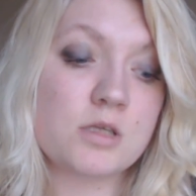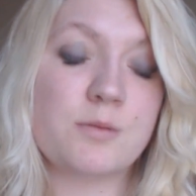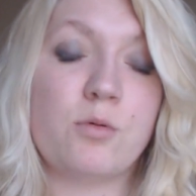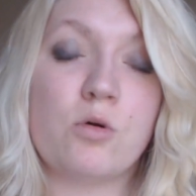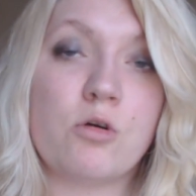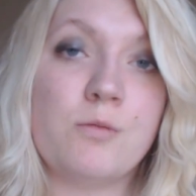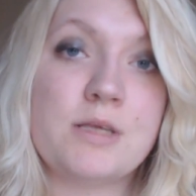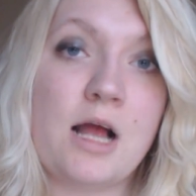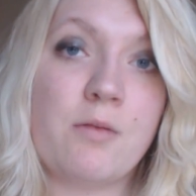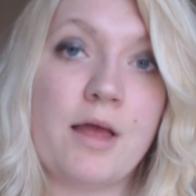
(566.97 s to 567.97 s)
support
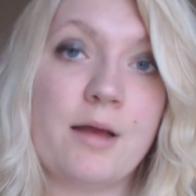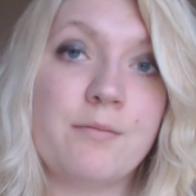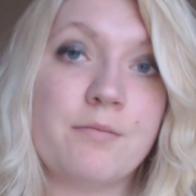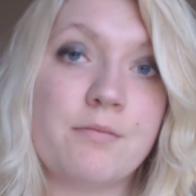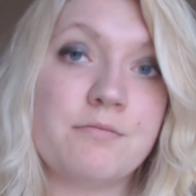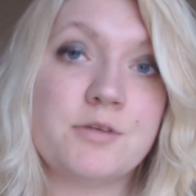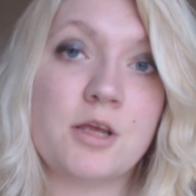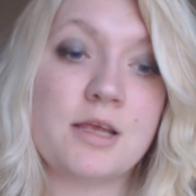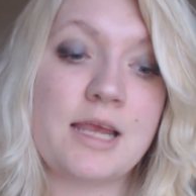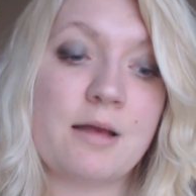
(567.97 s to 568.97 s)
groups out there.
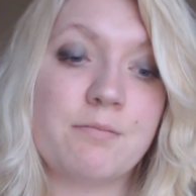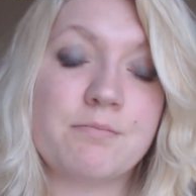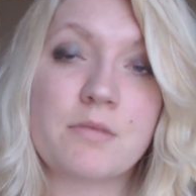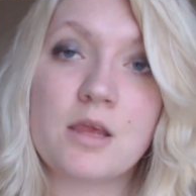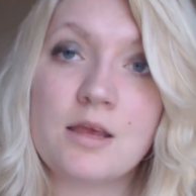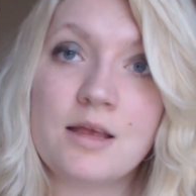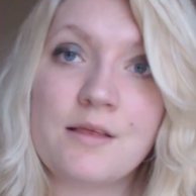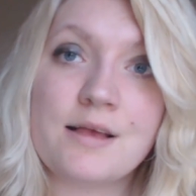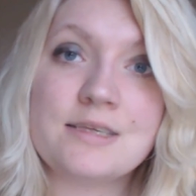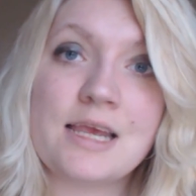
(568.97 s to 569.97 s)
So yeah,
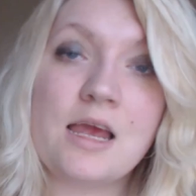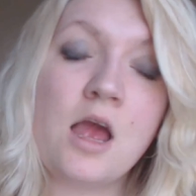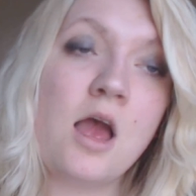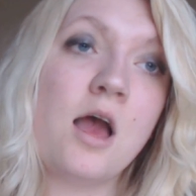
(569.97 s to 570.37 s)
that's it.